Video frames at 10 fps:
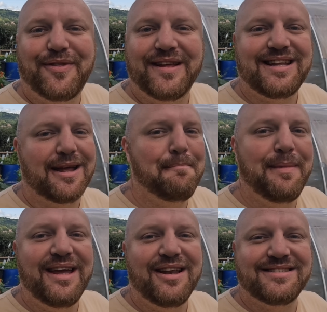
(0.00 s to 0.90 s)
things like a
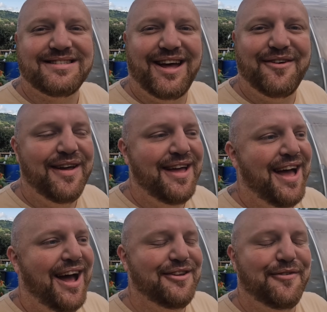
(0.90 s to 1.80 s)
meal and stuff,
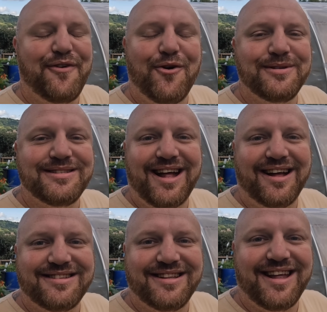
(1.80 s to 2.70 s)
and your phone
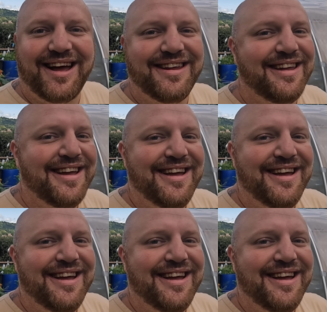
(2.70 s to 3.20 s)
starts to die.